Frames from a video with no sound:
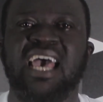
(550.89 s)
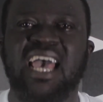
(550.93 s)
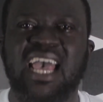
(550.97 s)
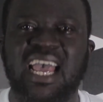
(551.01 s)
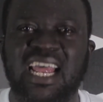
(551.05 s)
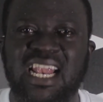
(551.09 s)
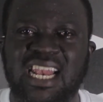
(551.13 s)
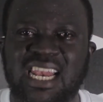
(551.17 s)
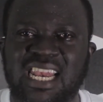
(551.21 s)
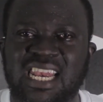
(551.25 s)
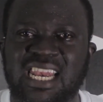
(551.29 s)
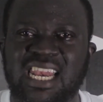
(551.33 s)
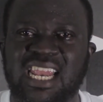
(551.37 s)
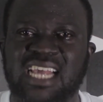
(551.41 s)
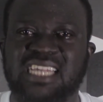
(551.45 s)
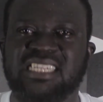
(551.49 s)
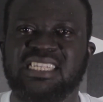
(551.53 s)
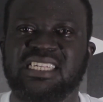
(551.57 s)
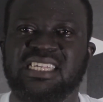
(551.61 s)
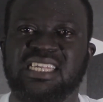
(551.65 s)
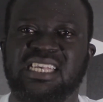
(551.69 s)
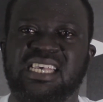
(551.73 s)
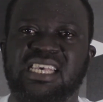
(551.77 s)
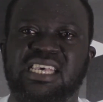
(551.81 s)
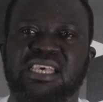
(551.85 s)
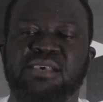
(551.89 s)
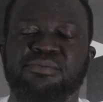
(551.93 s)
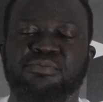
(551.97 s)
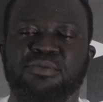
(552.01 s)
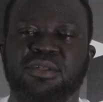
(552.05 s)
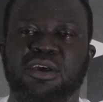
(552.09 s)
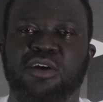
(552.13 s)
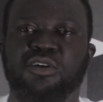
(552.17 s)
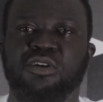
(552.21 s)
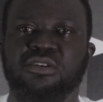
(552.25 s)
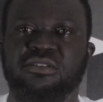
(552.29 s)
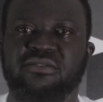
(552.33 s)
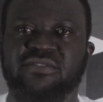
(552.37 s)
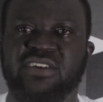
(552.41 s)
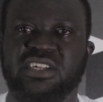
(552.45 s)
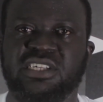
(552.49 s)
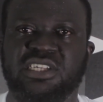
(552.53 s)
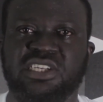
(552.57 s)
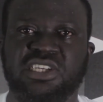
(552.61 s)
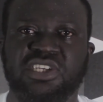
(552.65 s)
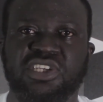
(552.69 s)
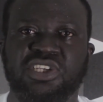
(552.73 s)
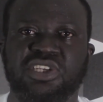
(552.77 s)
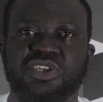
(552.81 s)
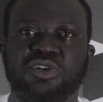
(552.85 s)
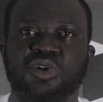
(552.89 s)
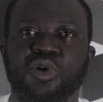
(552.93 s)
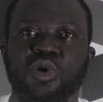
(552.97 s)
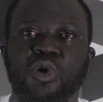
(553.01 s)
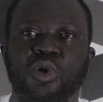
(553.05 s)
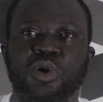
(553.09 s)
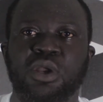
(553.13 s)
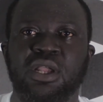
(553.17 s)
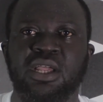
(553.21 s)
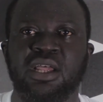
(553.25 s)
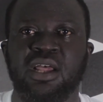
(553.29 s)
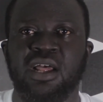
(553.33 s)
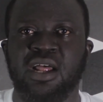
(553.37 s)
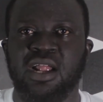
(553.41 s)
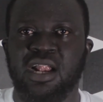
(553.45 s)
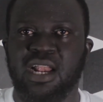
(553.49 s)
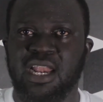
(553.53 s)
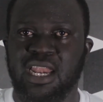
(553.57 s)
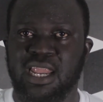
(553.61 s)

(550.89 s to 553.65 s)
and let's keep the conversation going.